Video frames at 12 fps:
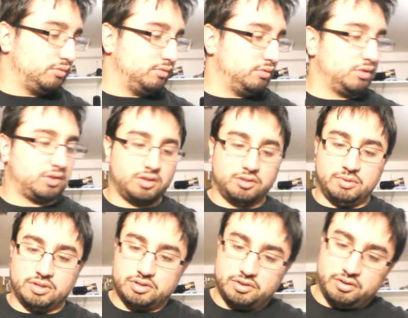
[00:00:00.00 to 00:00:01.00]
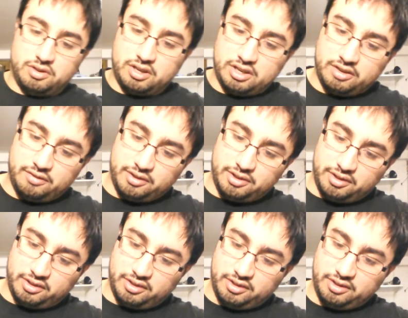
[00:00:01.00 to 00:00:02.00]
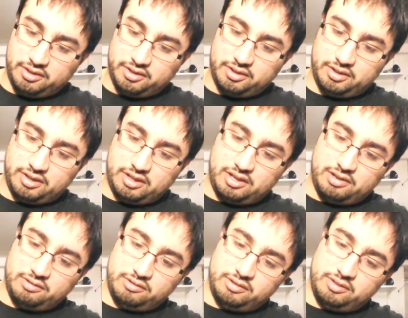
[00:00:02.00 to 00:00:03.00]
Looking to make sure you get everything out.